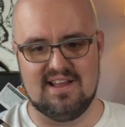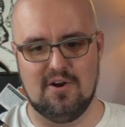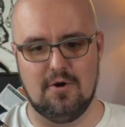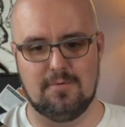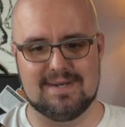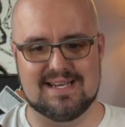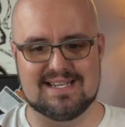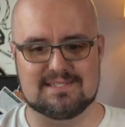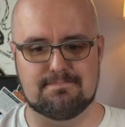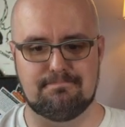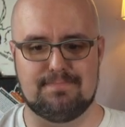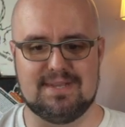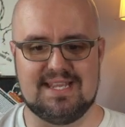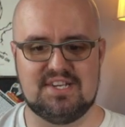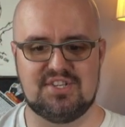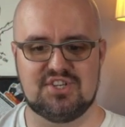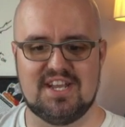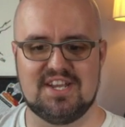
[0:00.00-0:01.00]
opened as
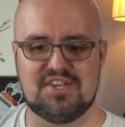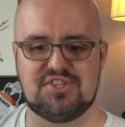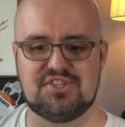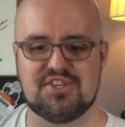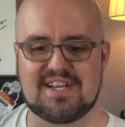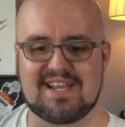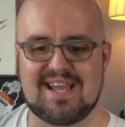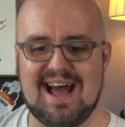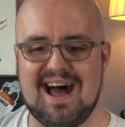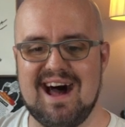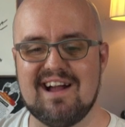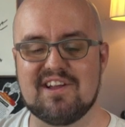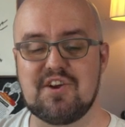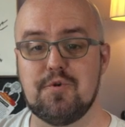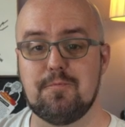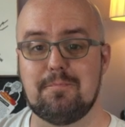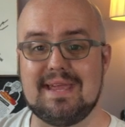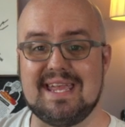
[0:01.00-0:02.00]
BJ's
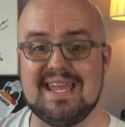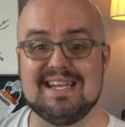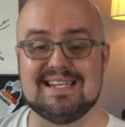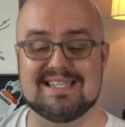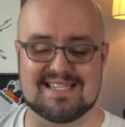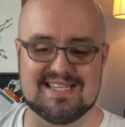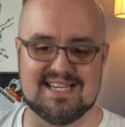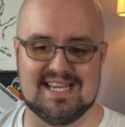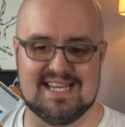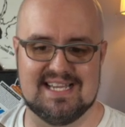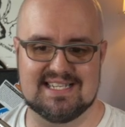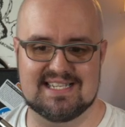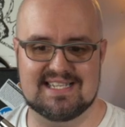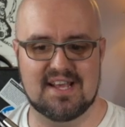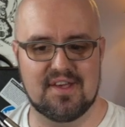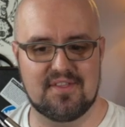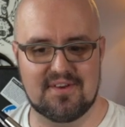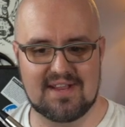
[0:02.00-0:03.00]
Chicago Pizza in
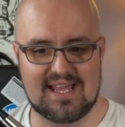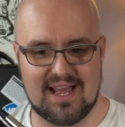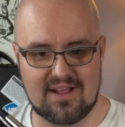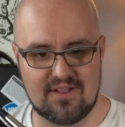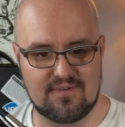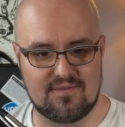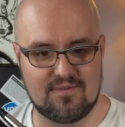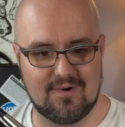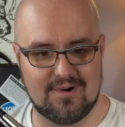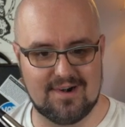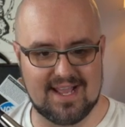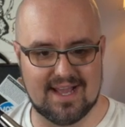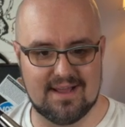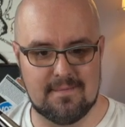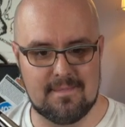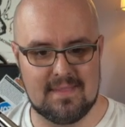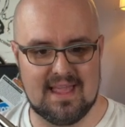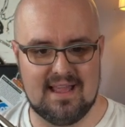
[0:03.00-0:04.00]
Southern California.